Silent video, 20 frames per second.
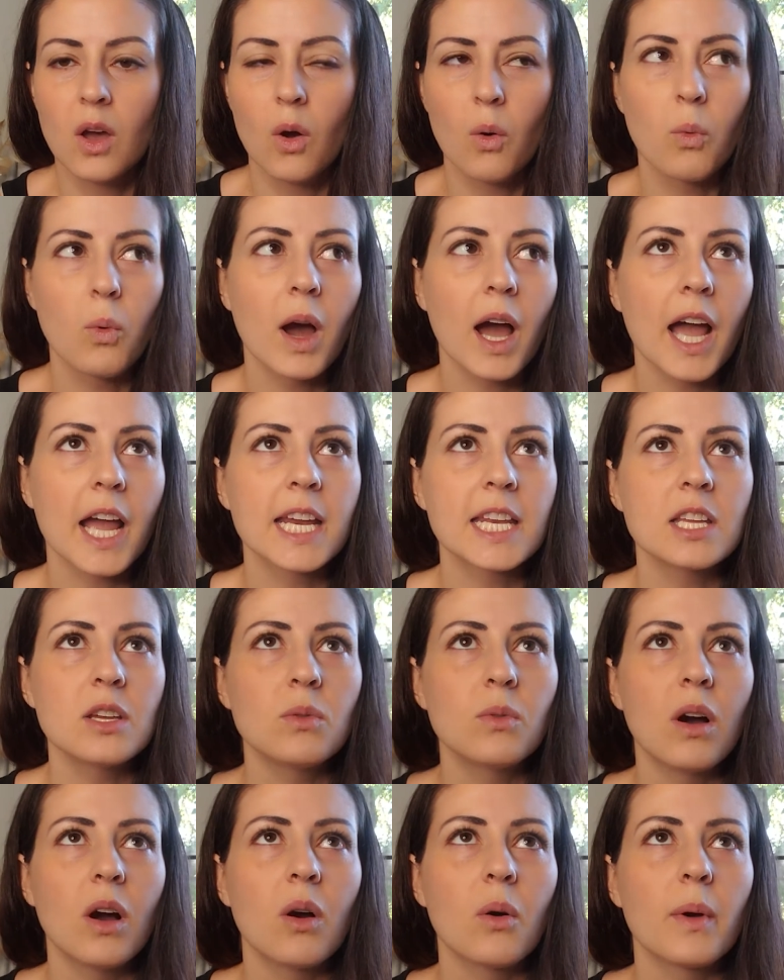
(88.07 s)
Why do
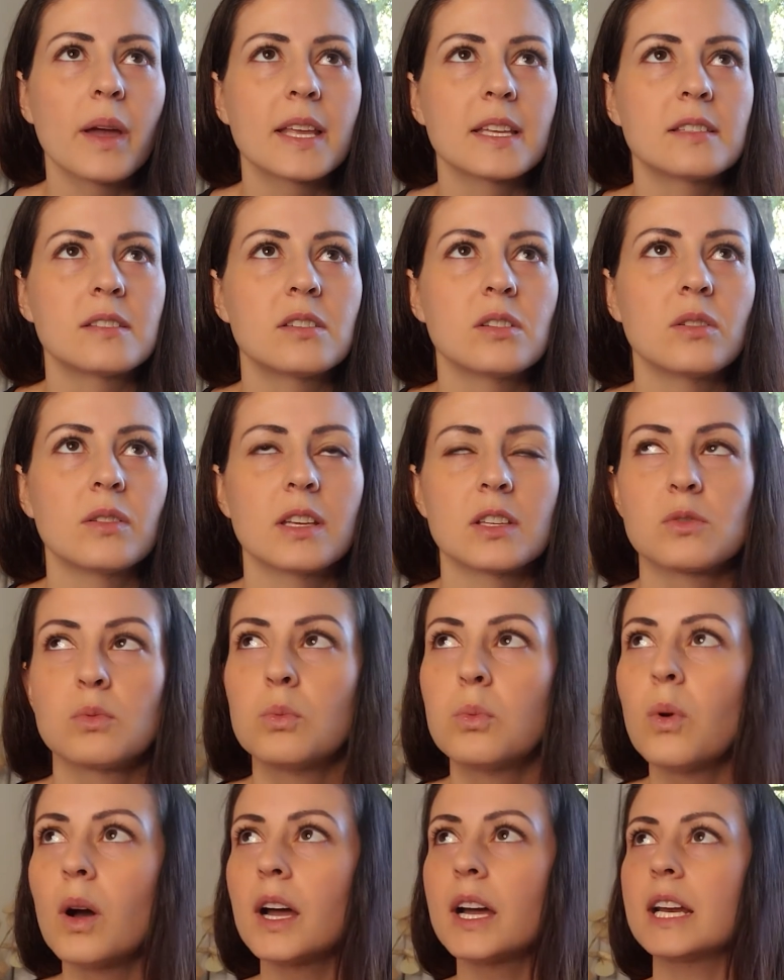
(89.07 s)
you always do this?
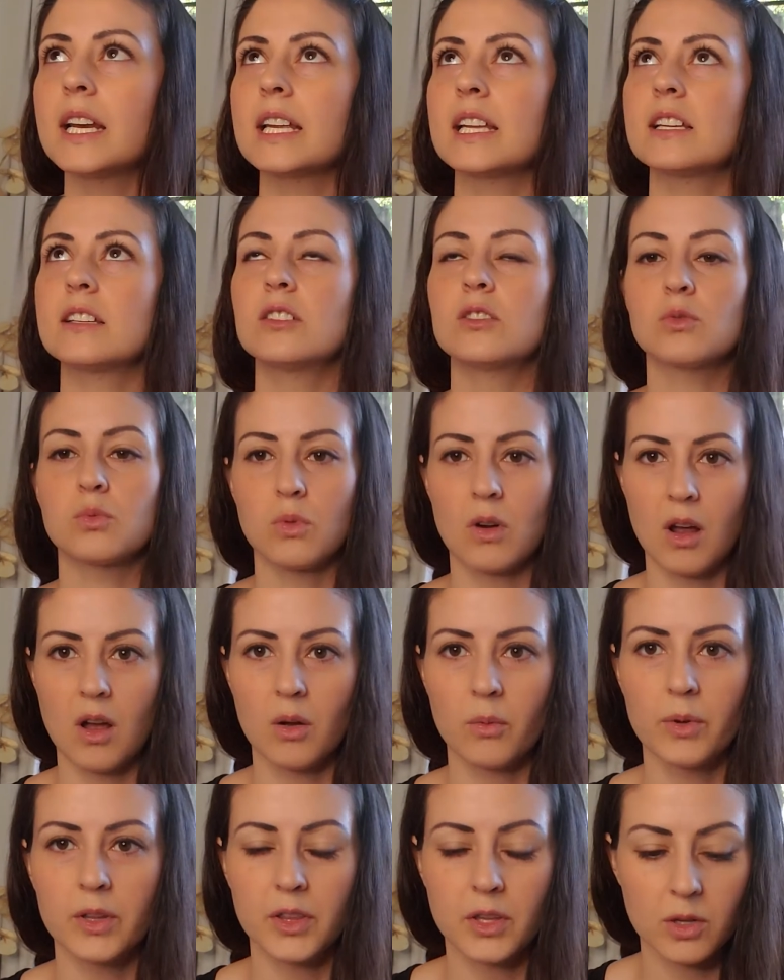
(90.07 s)
What is
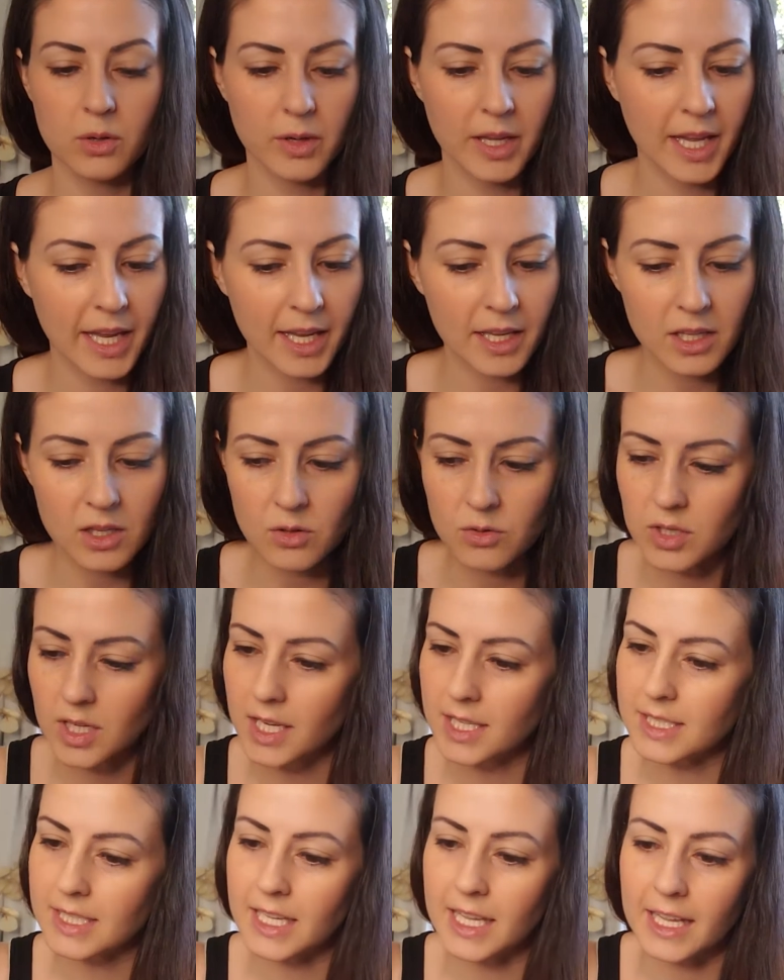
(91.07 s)
wrong with you? Can't you
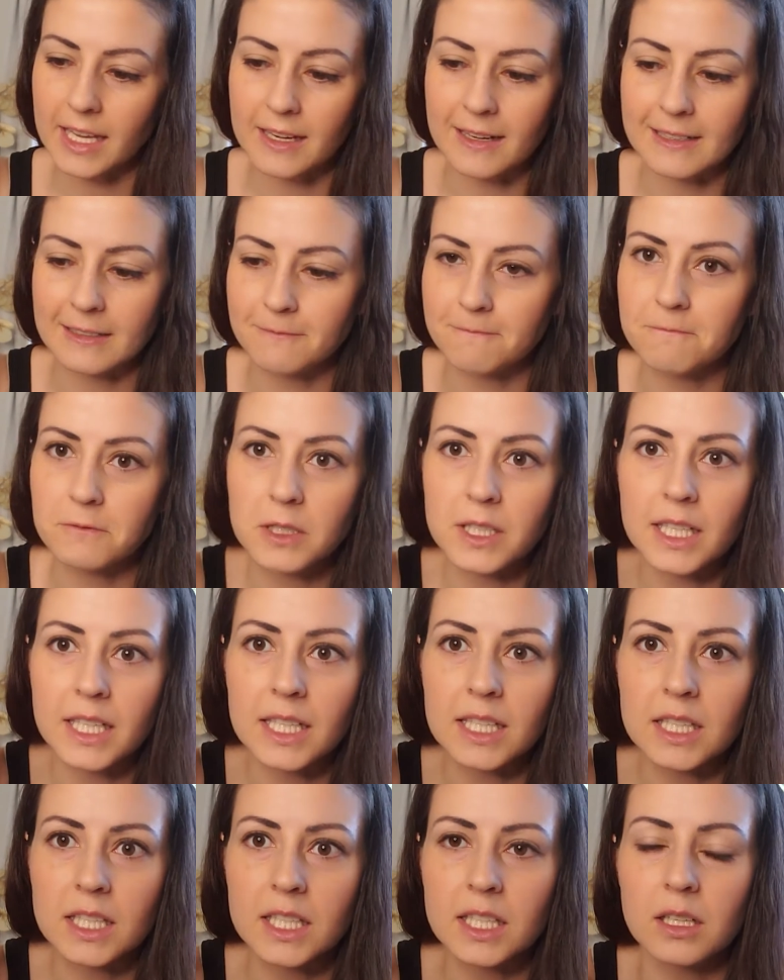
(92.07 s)
just get a
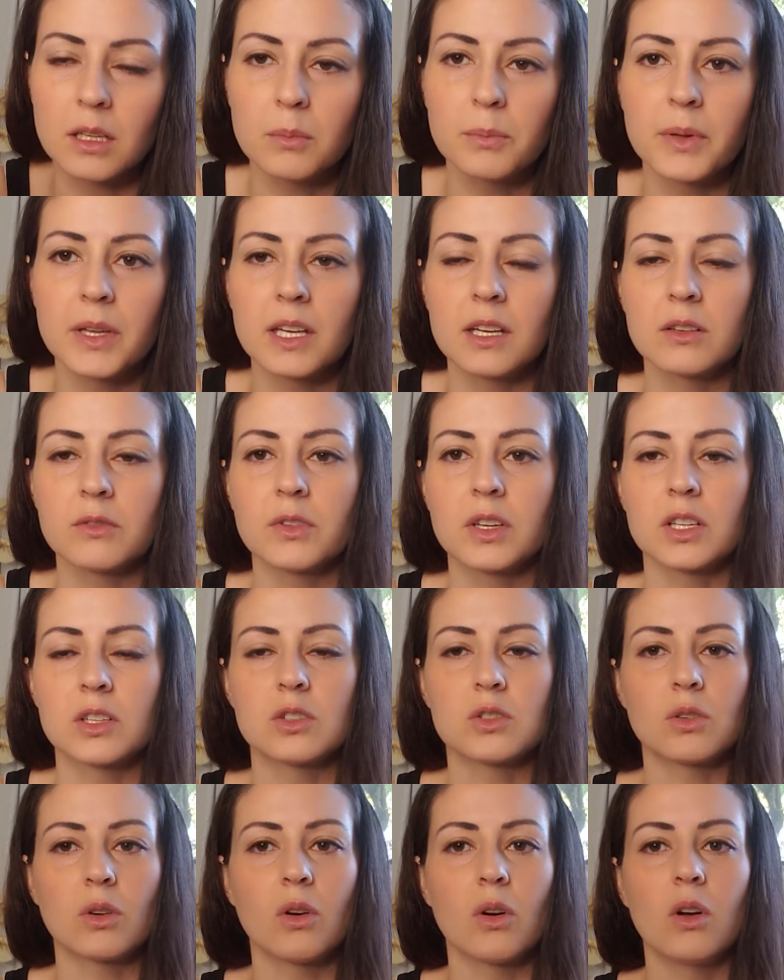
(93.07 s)
freaking little bit of
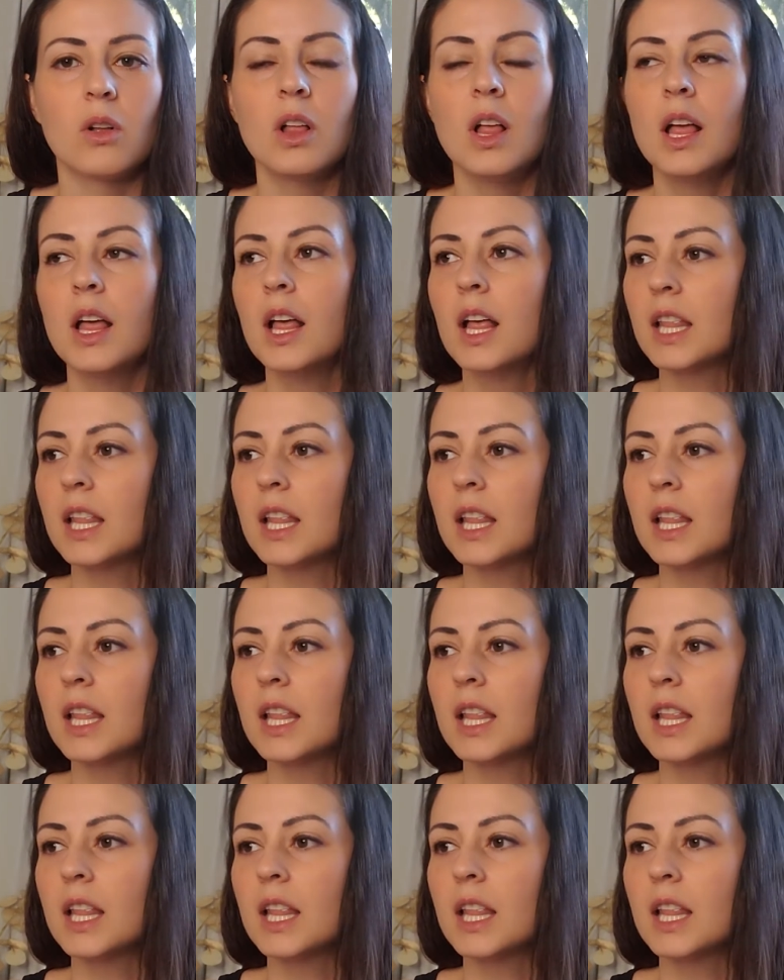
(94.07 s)
control?